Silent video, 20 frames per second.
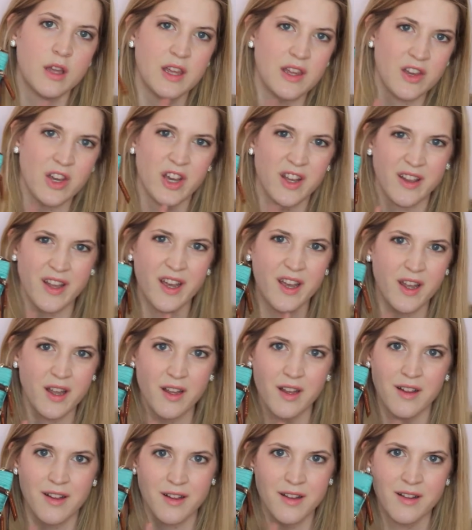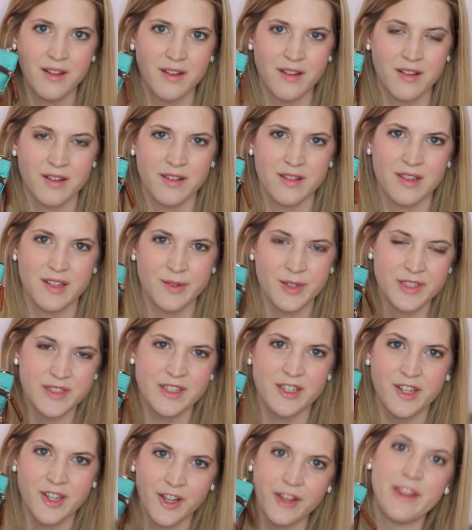you hear that? The
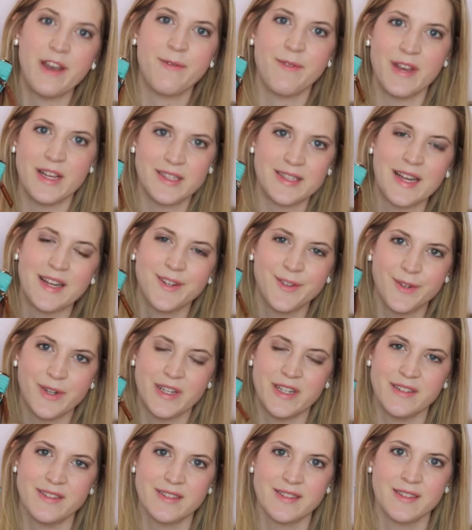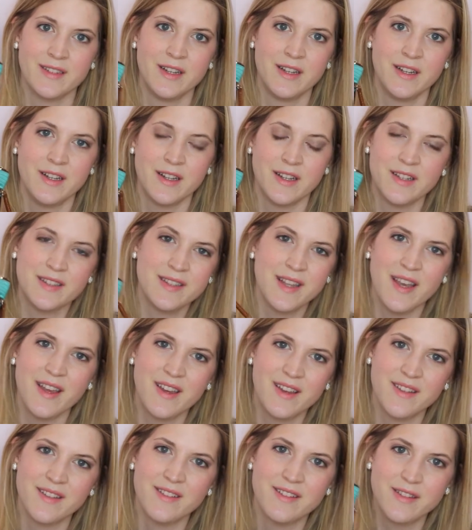material that makes that noise. It's
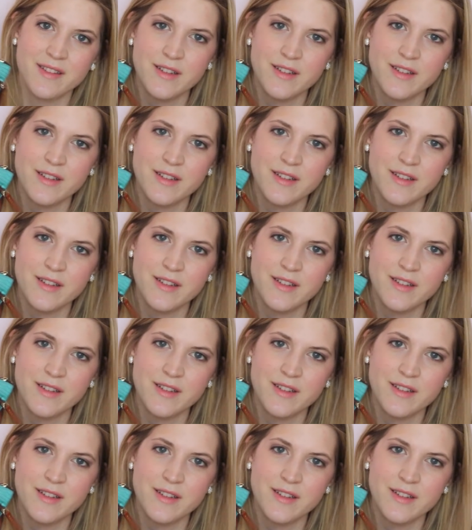like,